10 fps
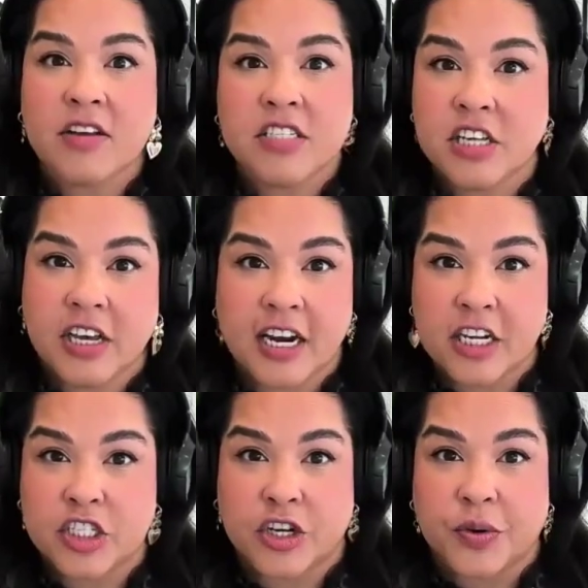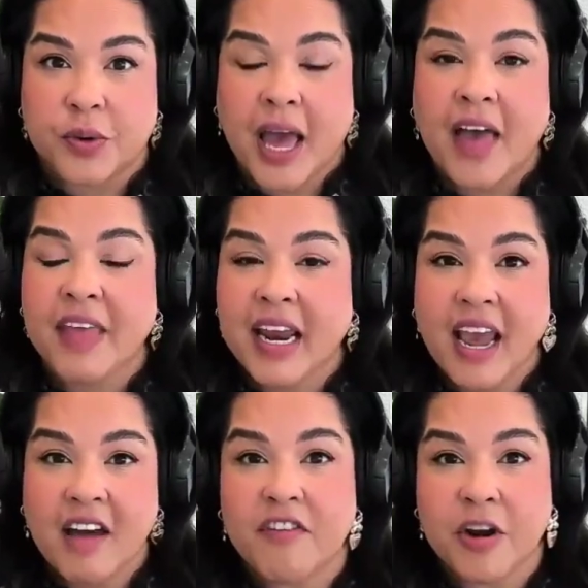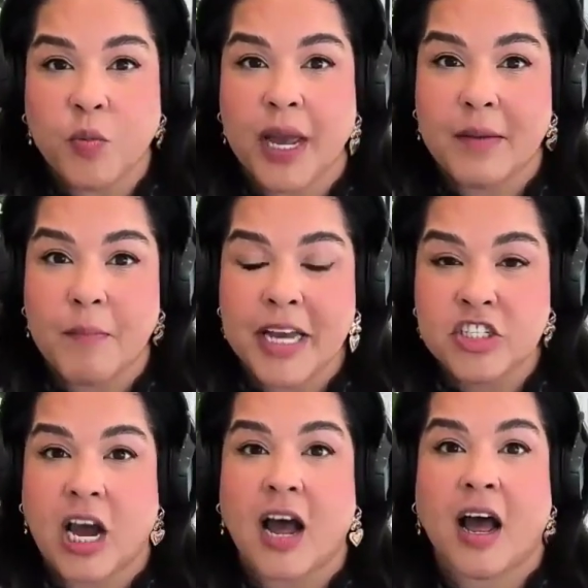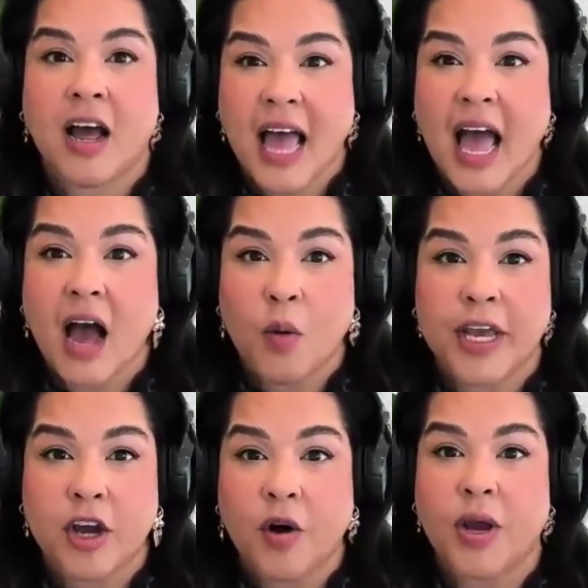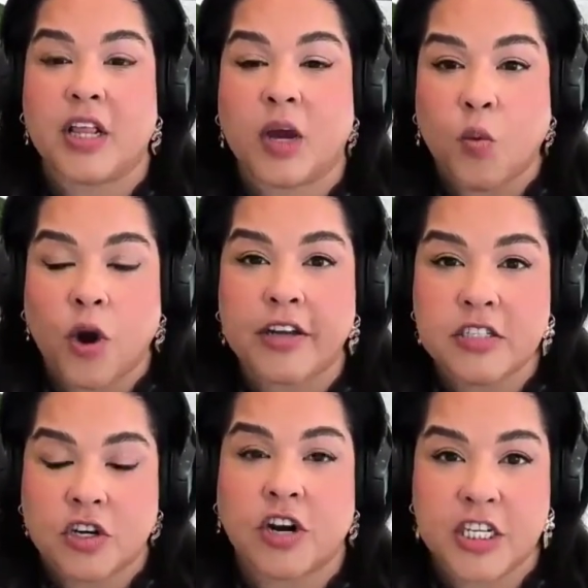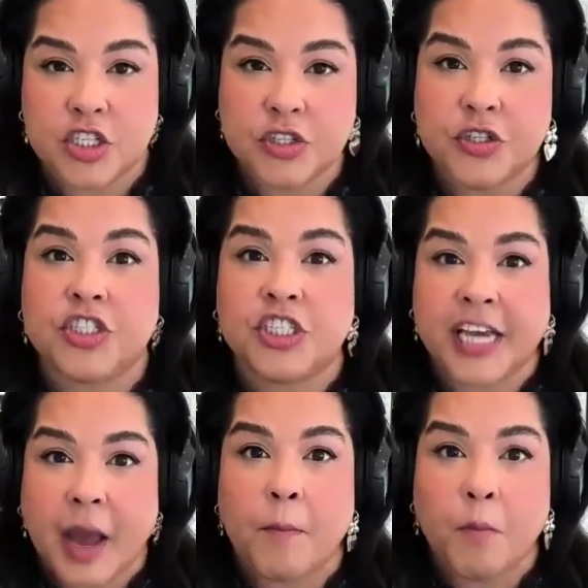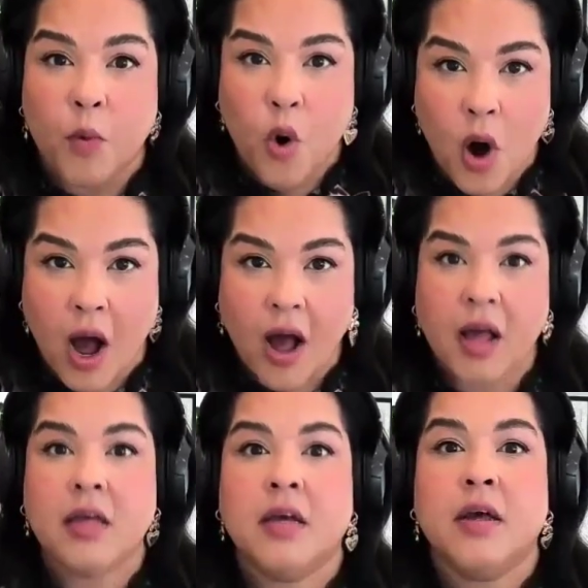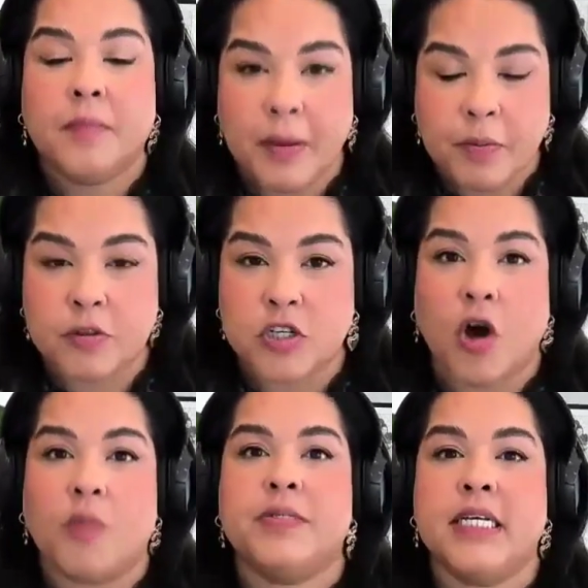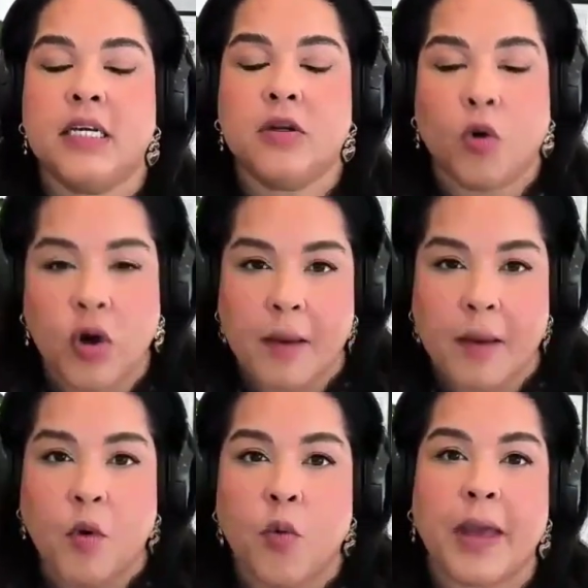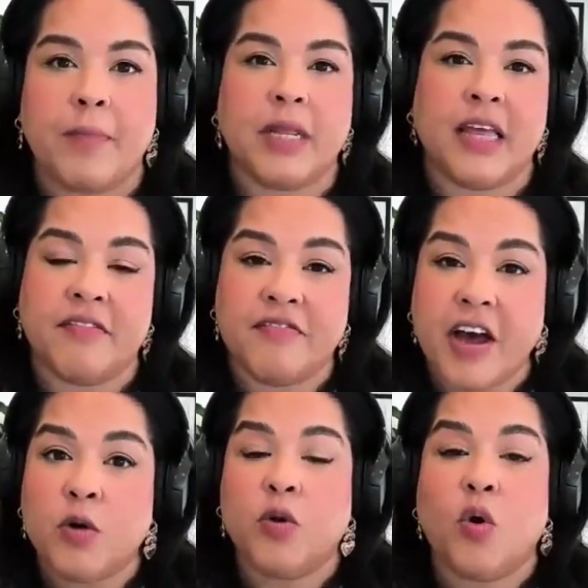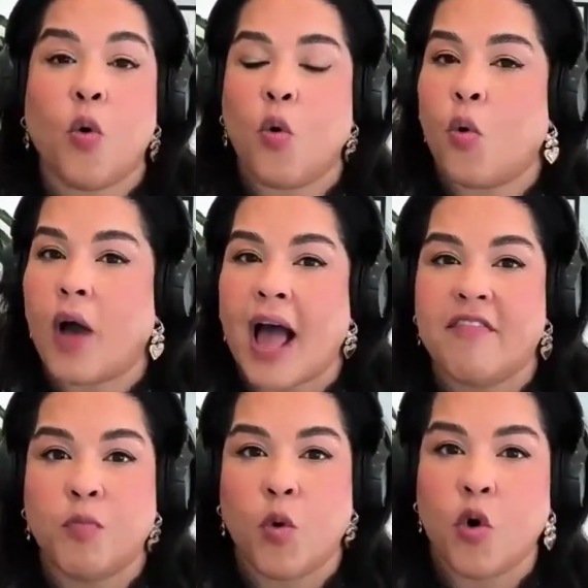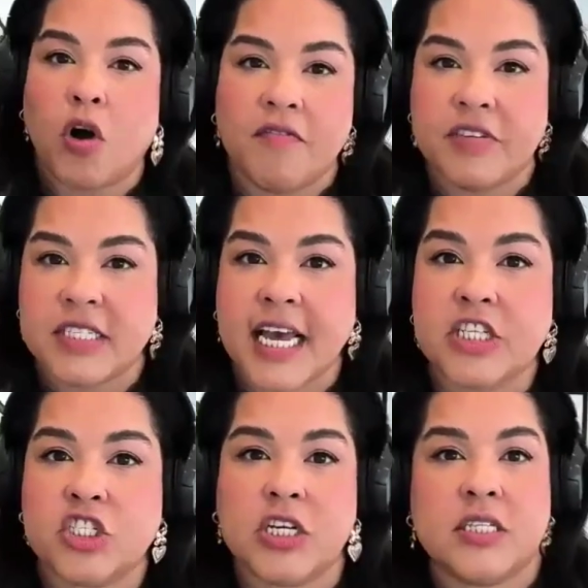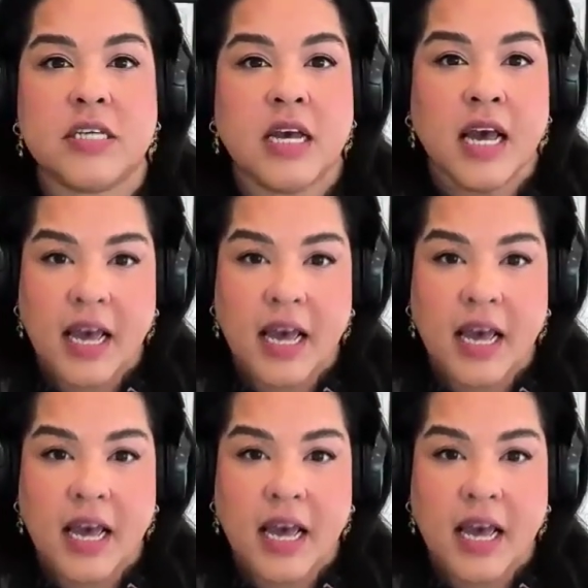else are you going to do? And then every week measure, how are we going? Like, what else could I do to get more people to opt in or get more people in the funnel or have more conversations,